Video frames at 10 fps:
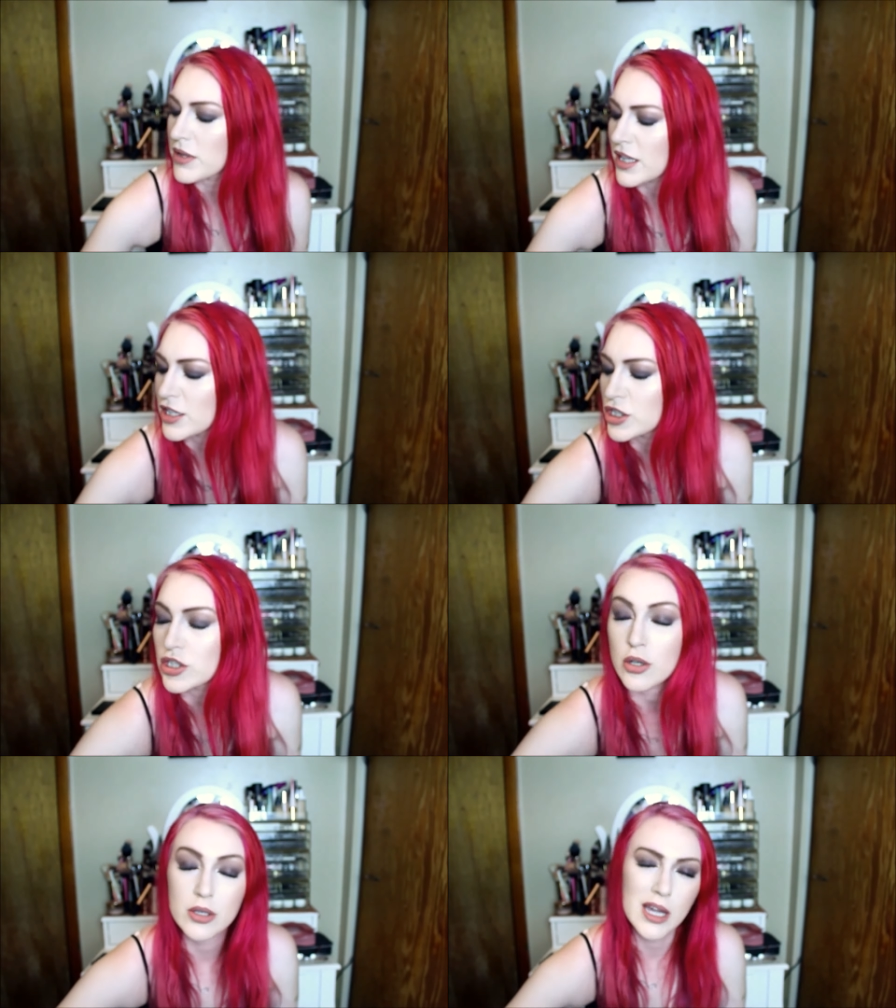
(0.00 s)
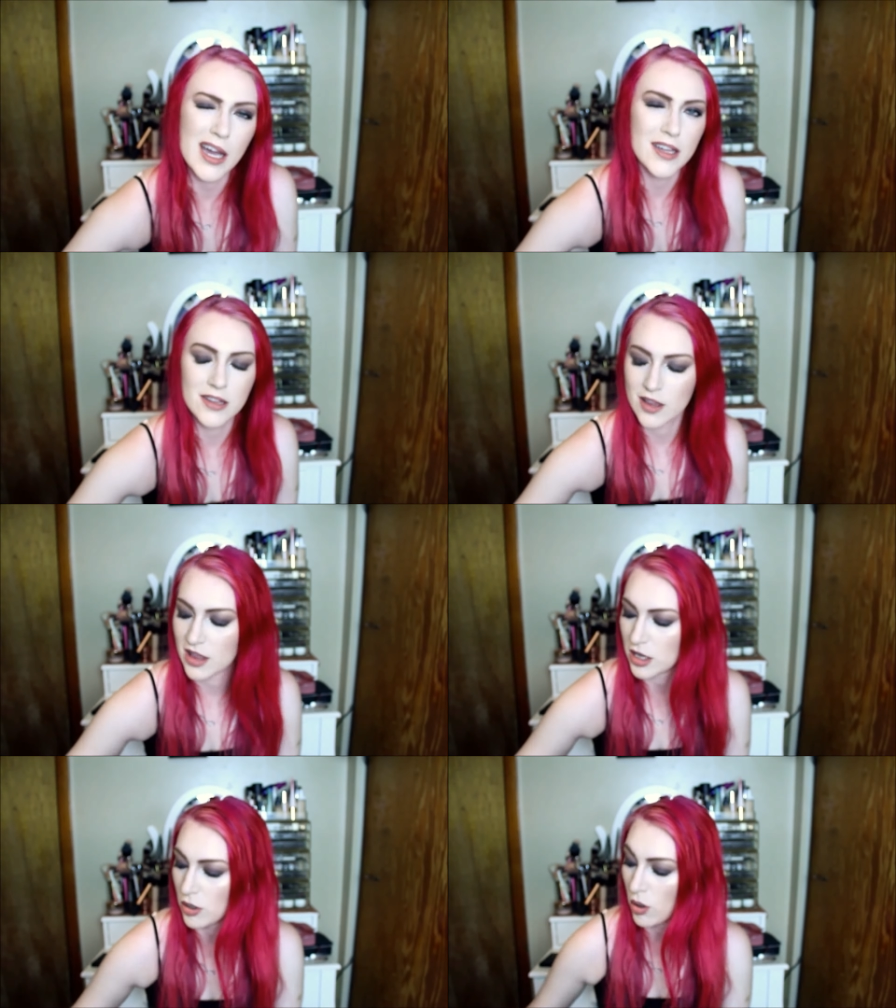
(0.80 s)
always like to show you guys
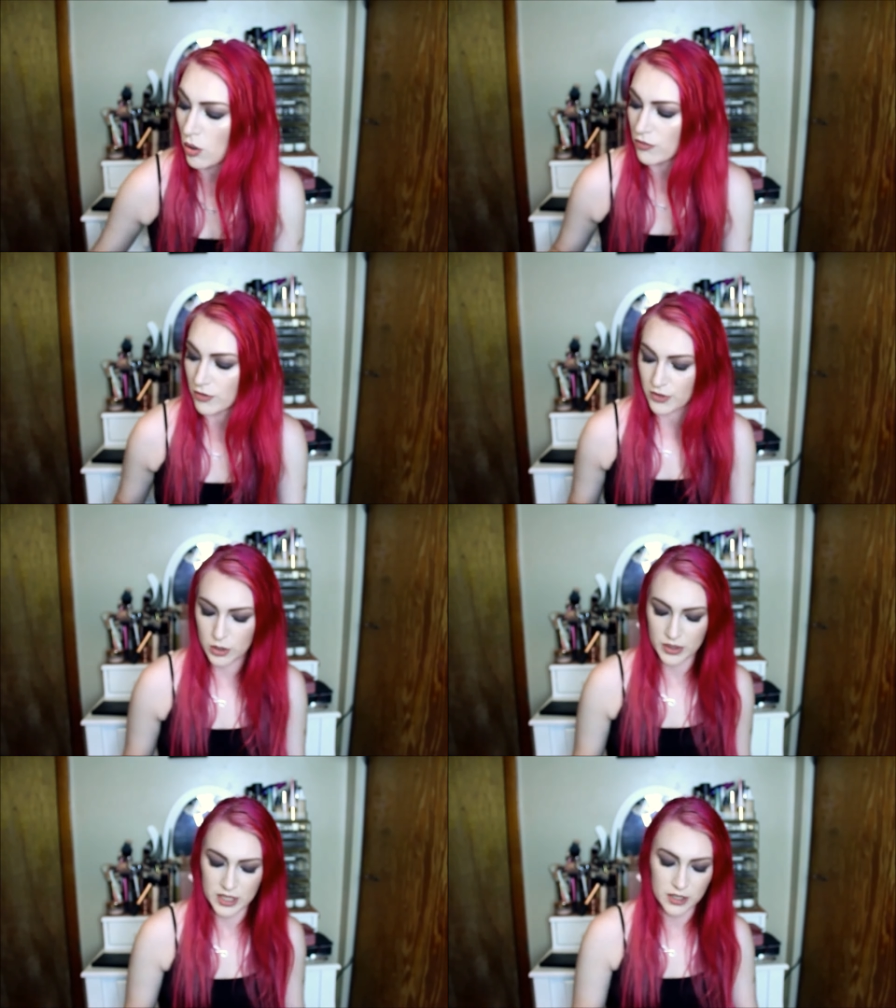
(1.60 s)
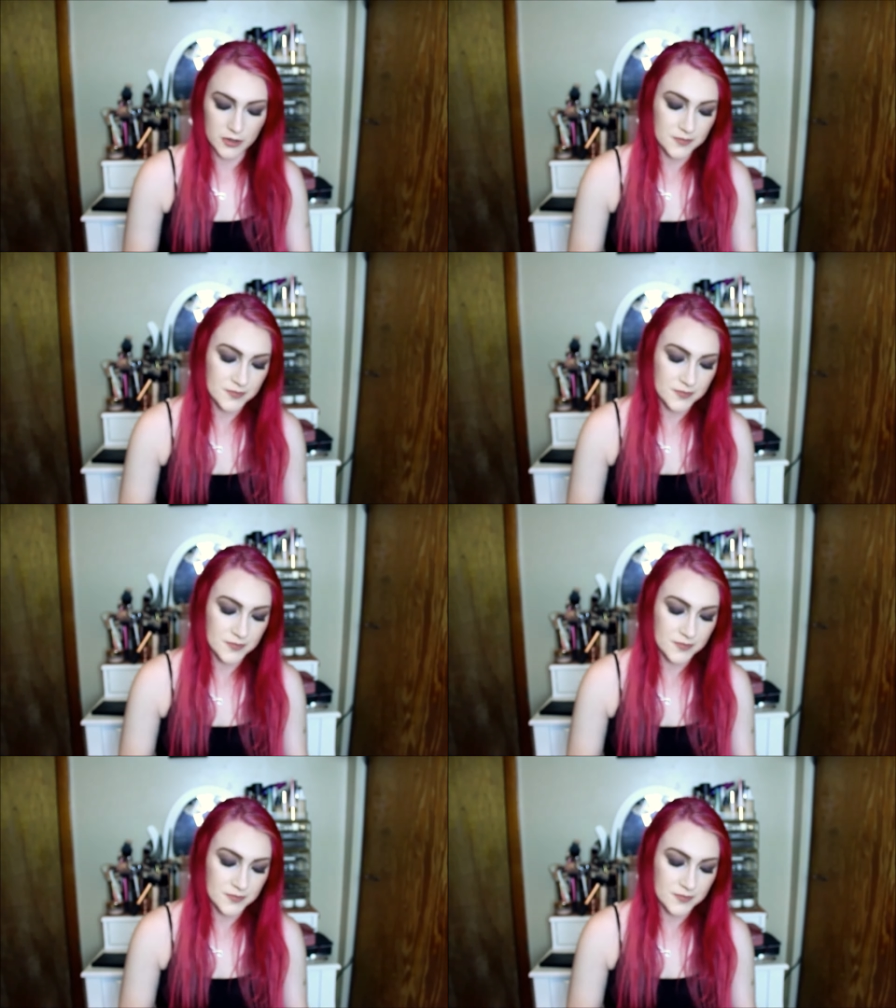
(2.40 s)
the little overview here.